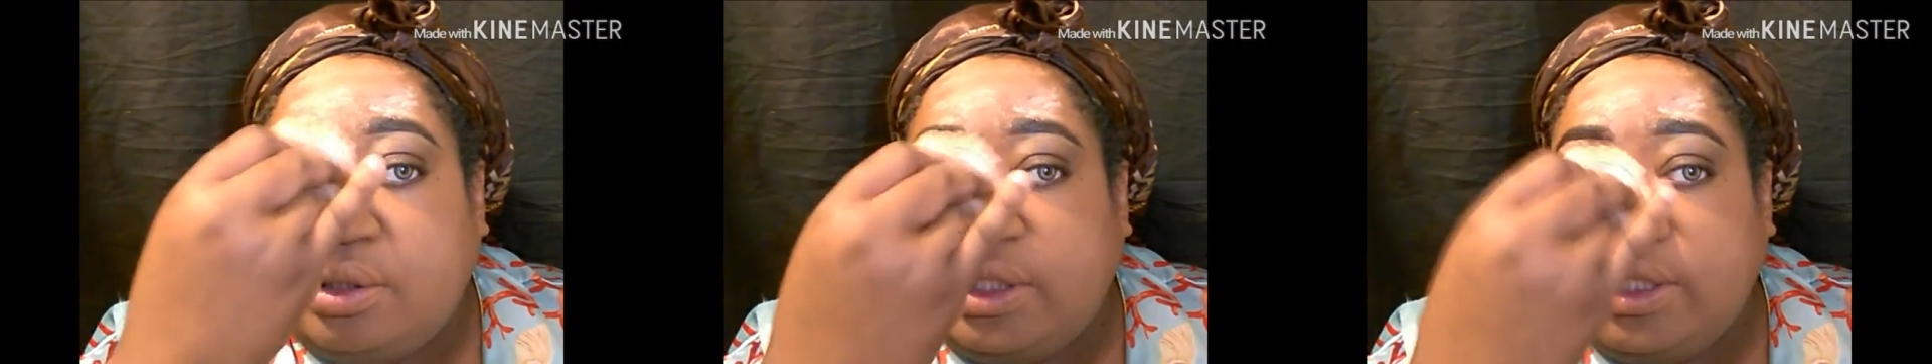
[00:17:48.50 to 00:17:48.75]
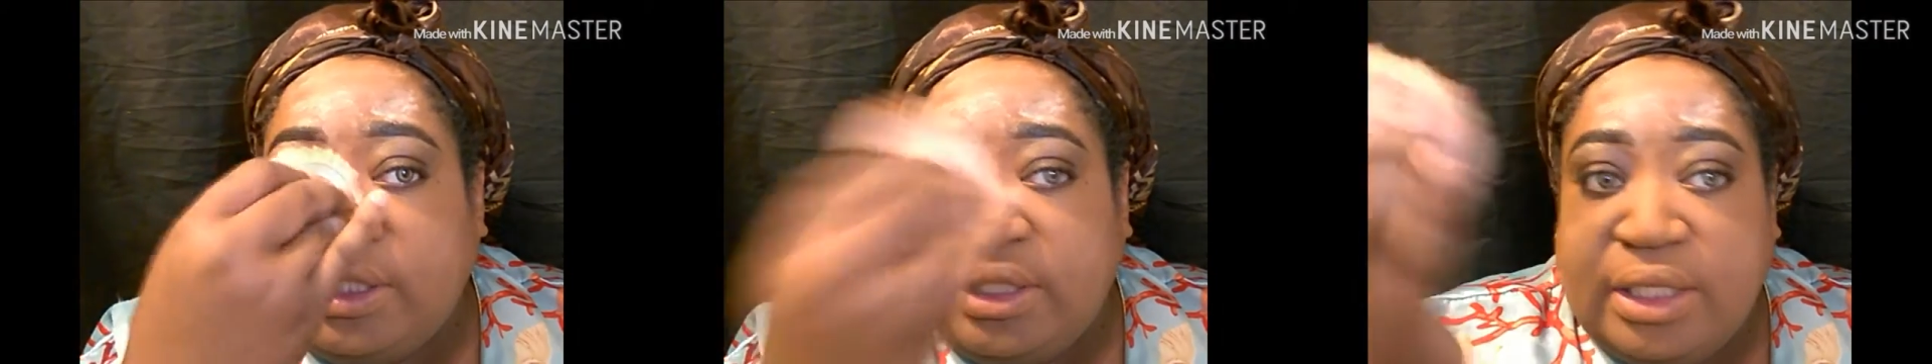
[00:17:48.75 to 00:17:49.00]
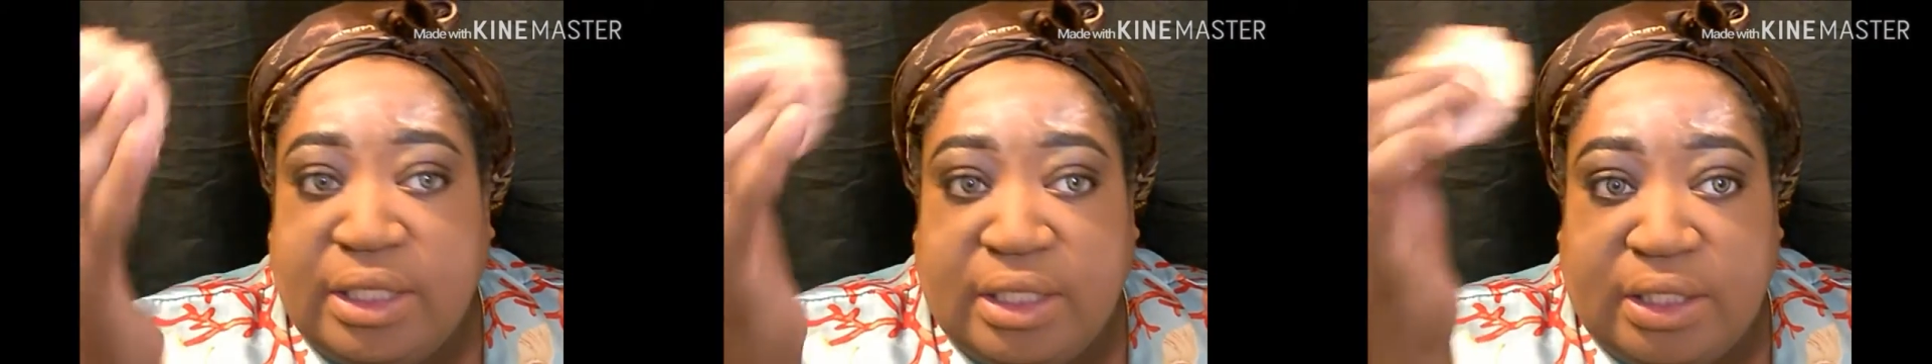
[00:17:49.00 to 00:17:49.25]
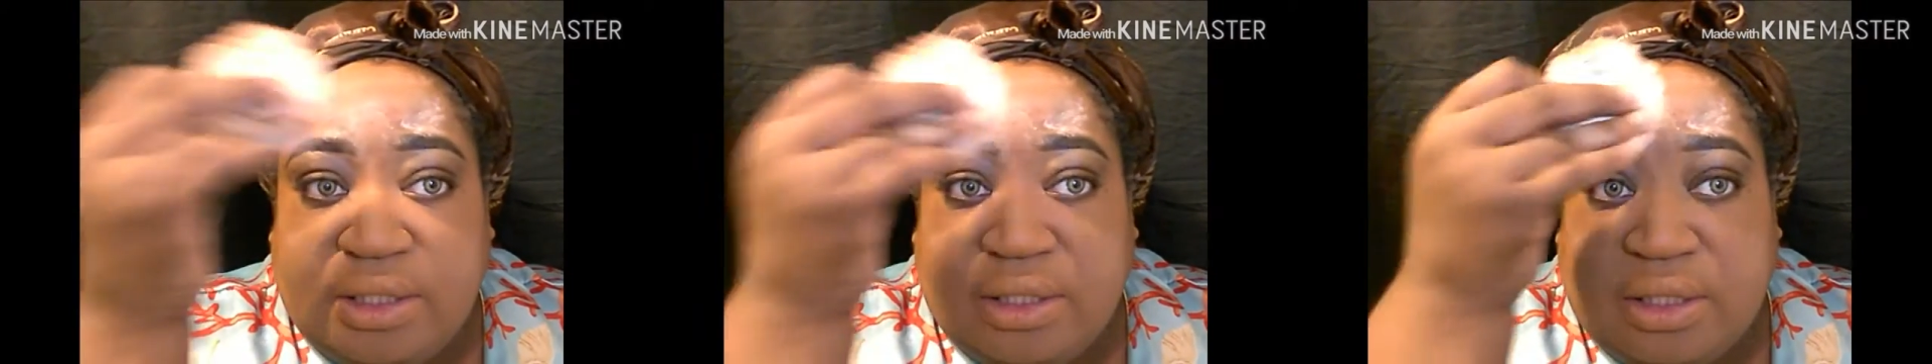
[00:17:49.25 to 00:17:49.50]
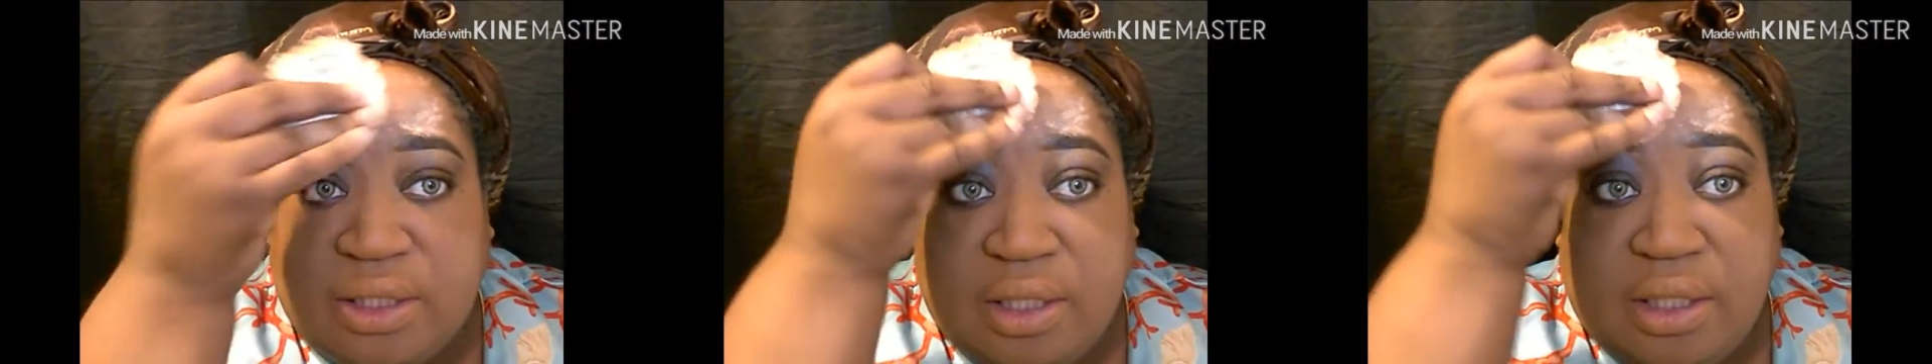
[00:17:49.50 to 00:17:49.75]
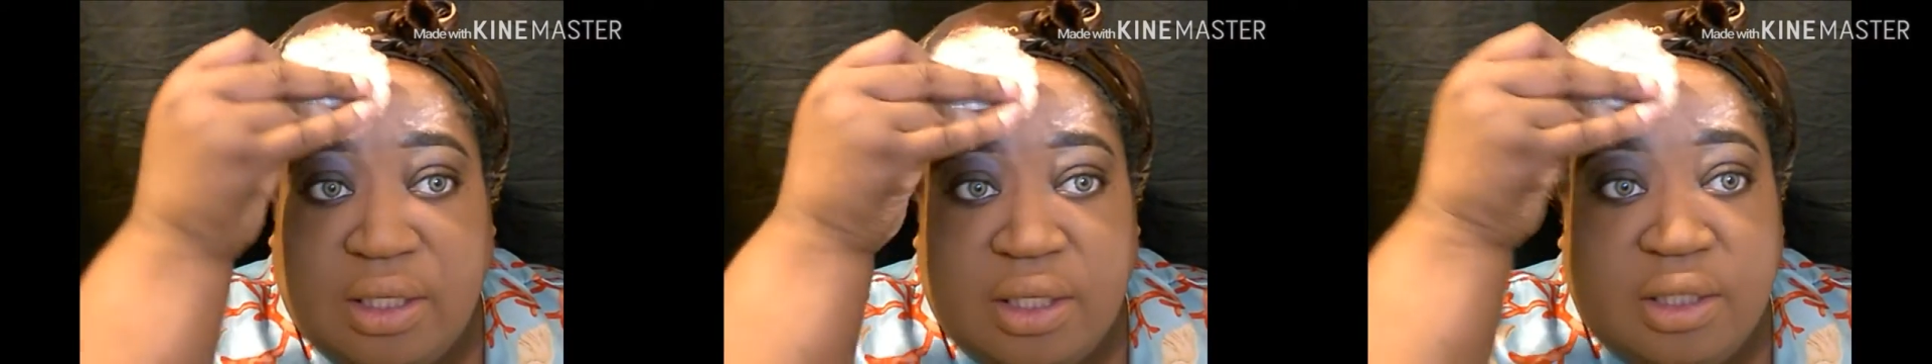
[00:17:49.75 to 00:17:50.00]
This is
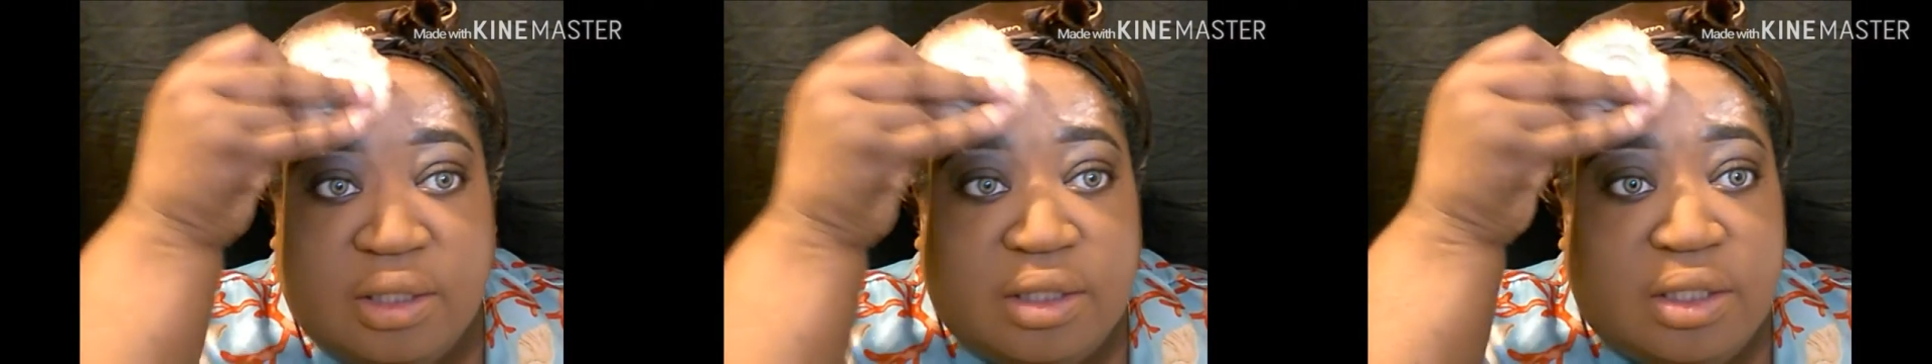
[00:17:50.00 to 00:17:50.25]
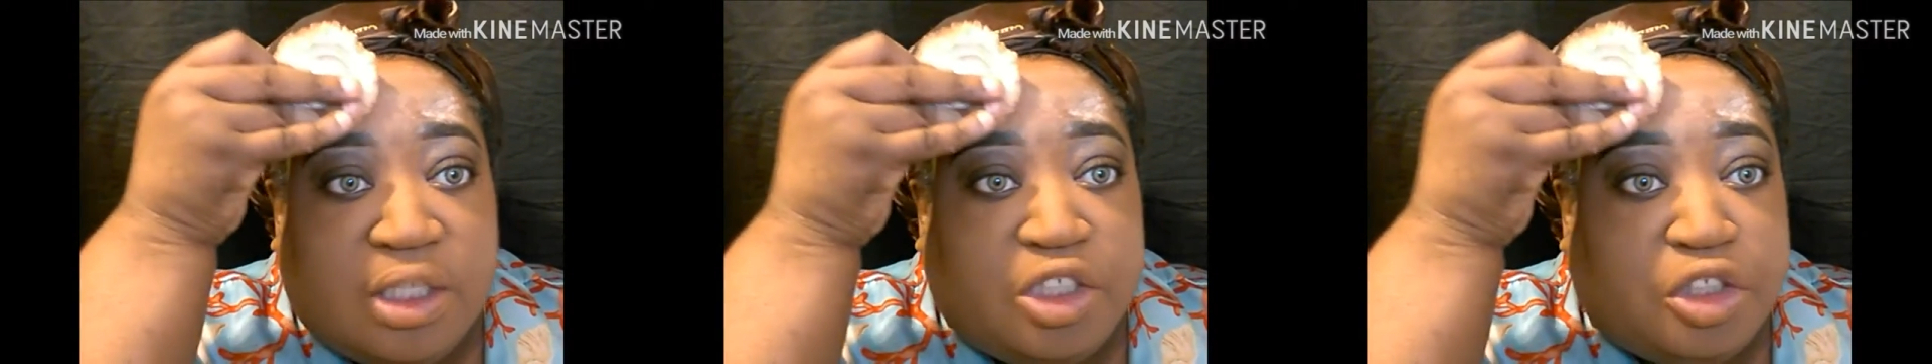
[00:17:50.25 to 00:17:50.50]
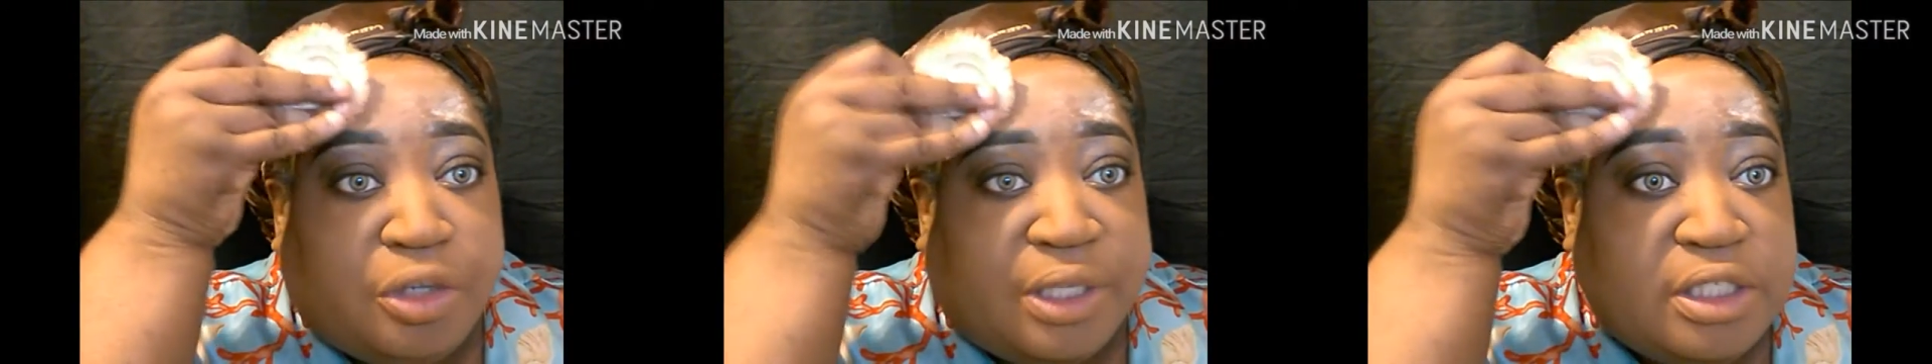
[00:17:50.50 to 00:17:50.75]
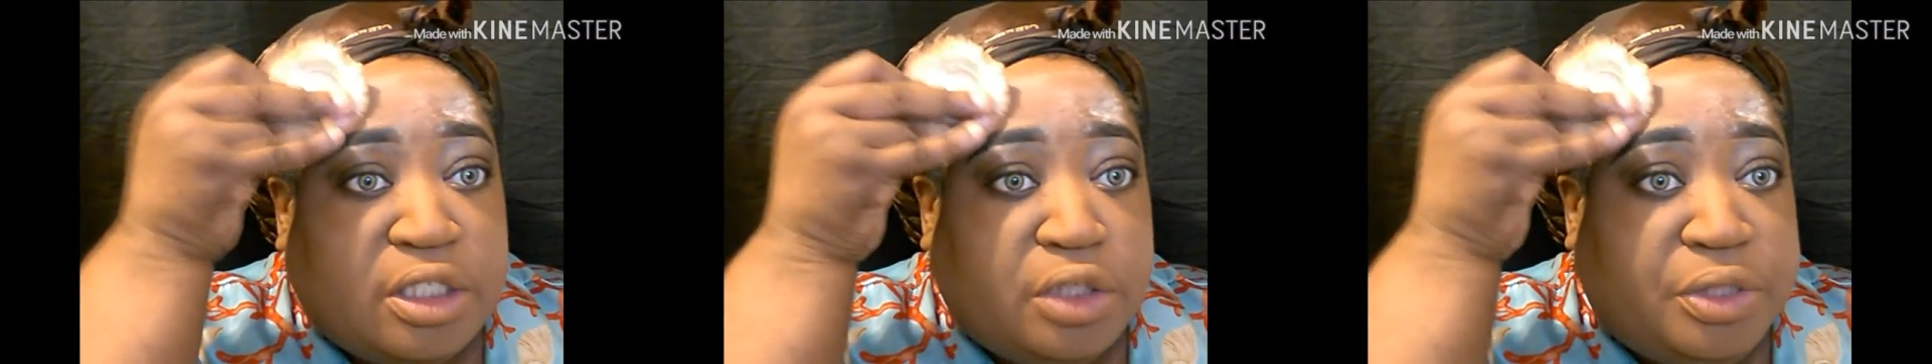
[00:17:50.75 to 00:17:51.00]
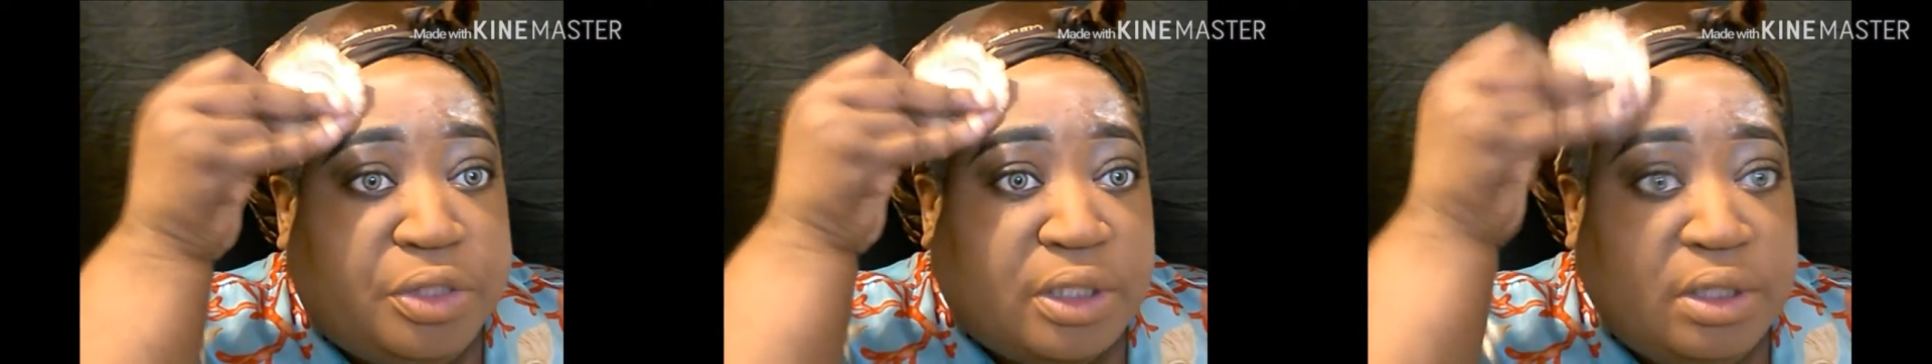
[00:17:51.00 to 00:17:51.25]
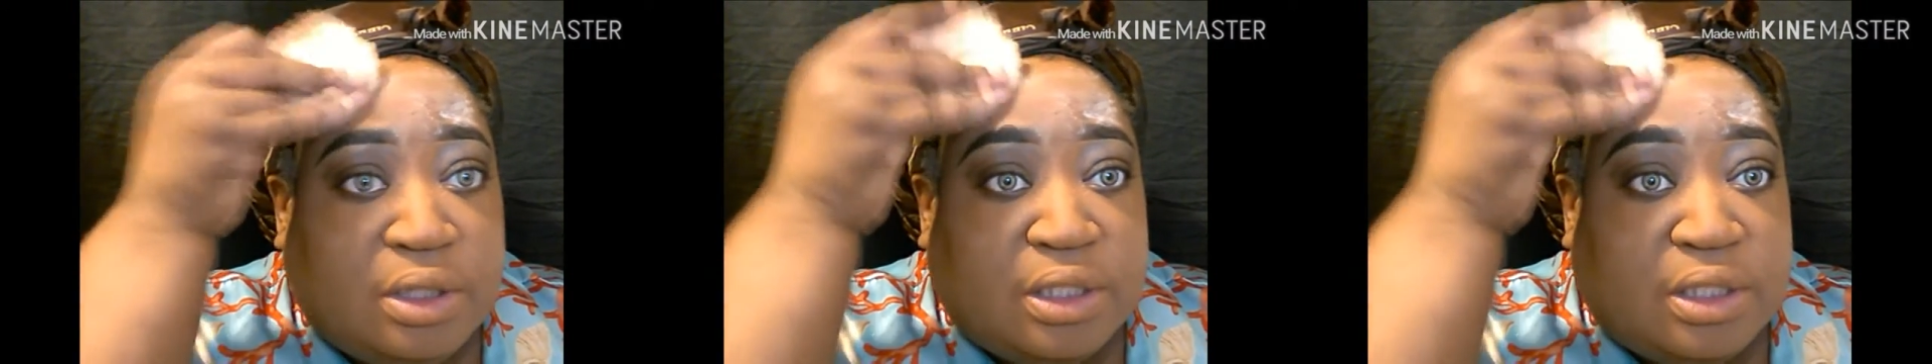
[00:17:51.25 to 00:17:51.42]
the translucent.